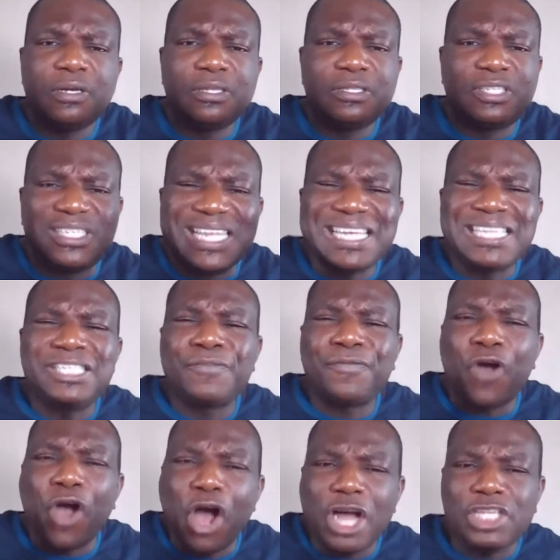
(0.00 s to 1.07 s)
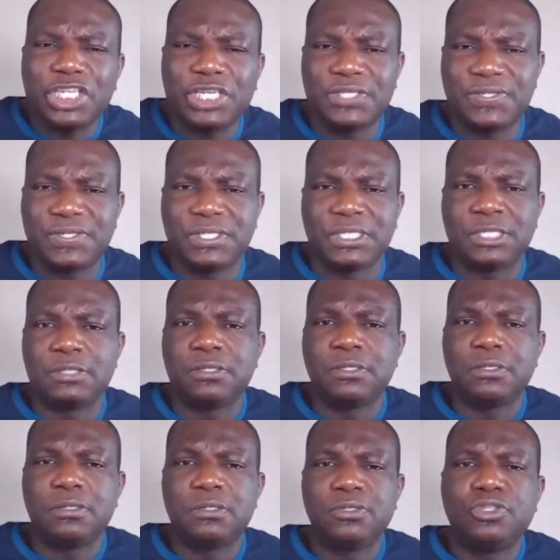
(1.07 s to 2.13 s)
sense of urgency
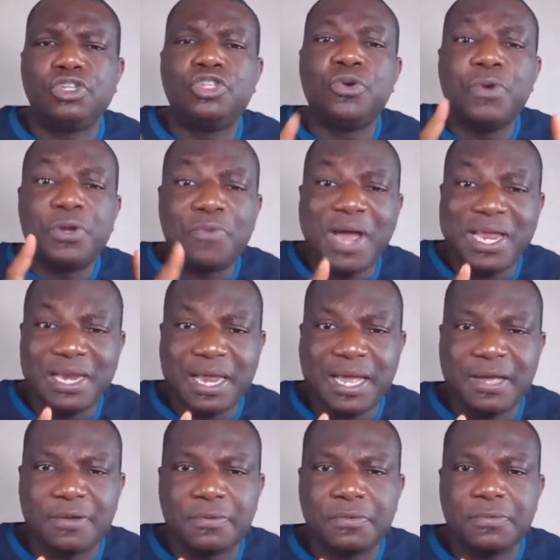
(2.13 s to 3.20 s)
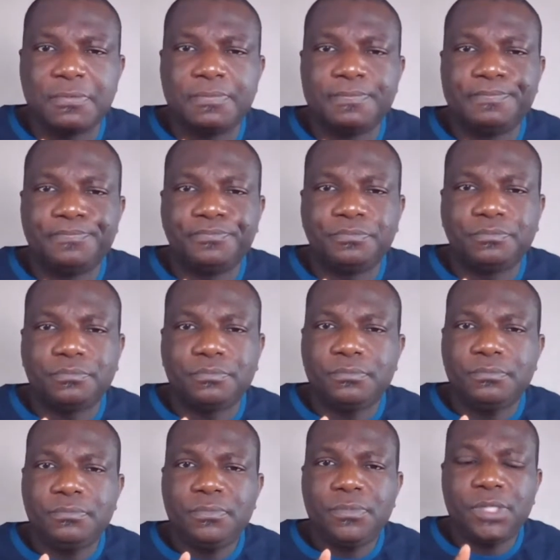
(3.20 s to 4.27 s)
to do it right now.
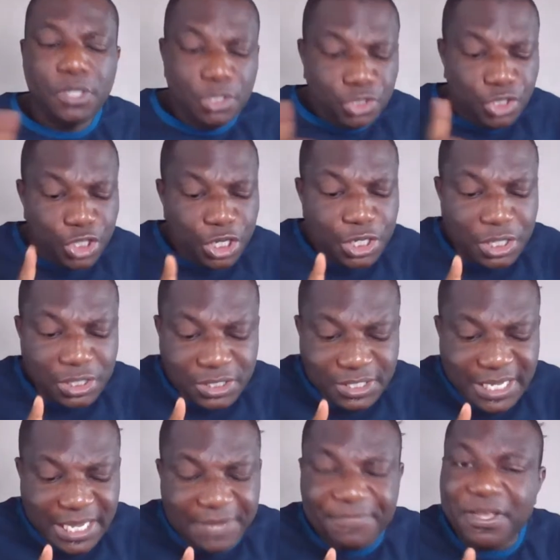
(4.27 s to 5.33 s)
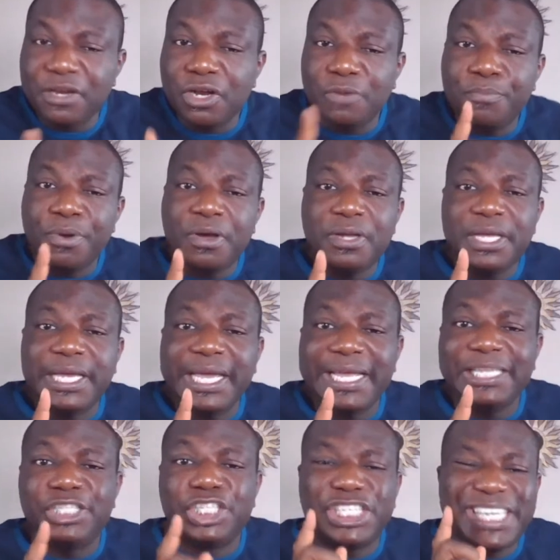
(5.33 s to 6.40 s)
So you're not saved, you're not born
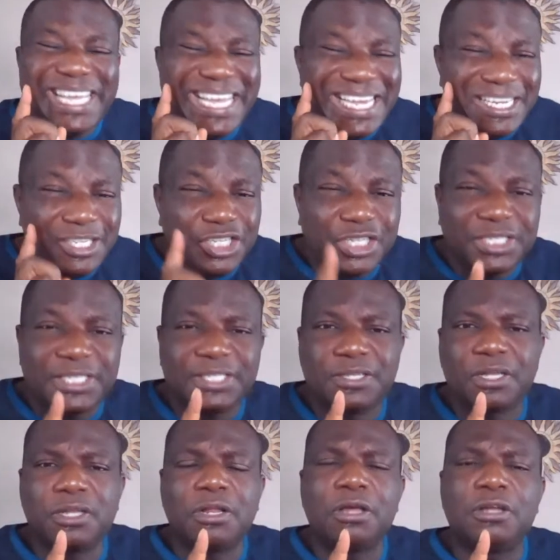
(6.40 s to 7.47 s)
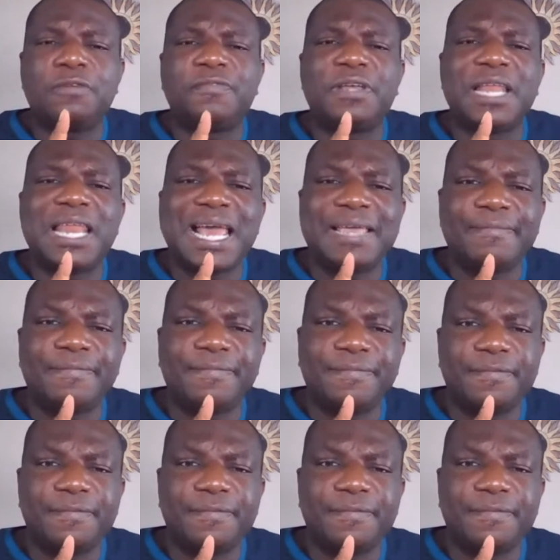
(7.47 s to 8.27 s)
again. Jesus is not Lord of your life.